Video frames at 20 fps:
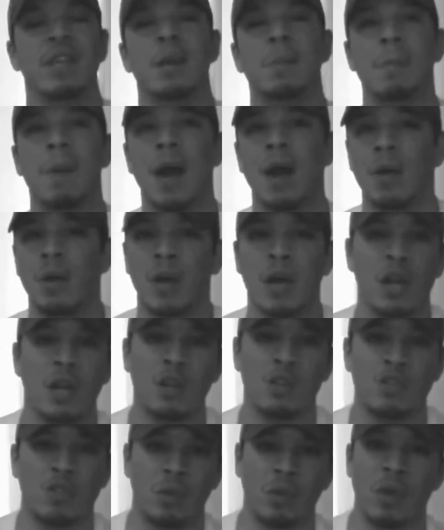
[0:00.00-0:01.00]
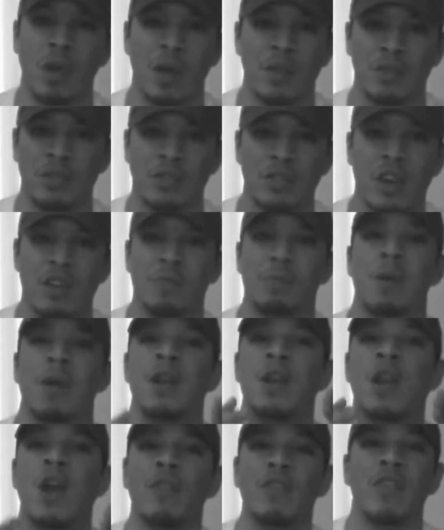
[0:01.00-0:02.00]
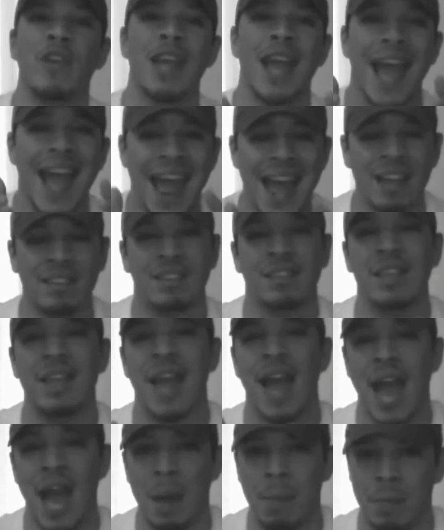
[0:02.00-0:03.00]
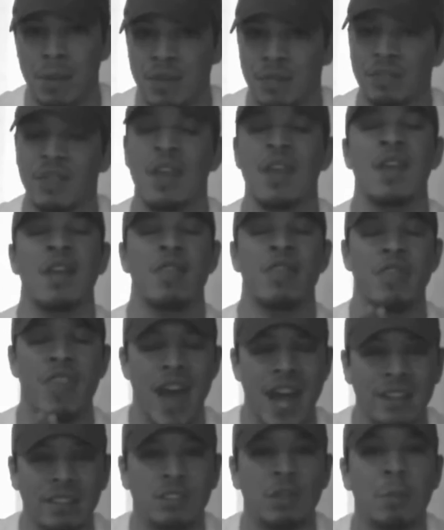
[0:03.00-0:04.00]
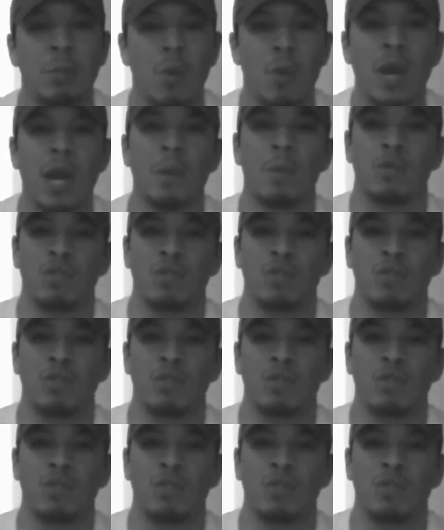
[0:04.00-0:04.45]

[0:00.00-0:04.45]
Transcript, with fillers: million views. And for that, I thank you, Mr. Bitch. I consider your